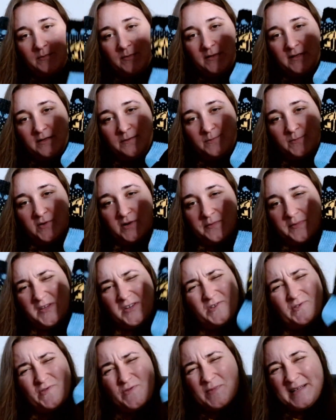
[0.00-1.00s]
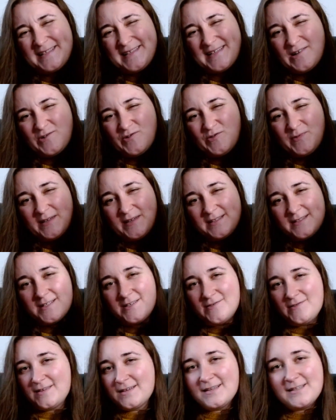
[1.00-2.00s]
but probably not for myself because I
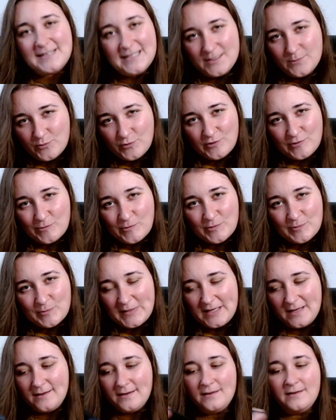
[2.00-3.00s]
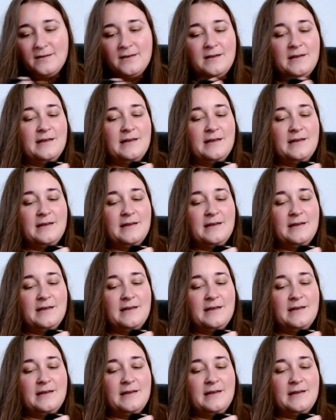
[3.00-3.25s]
don't think I need more than 1 pair.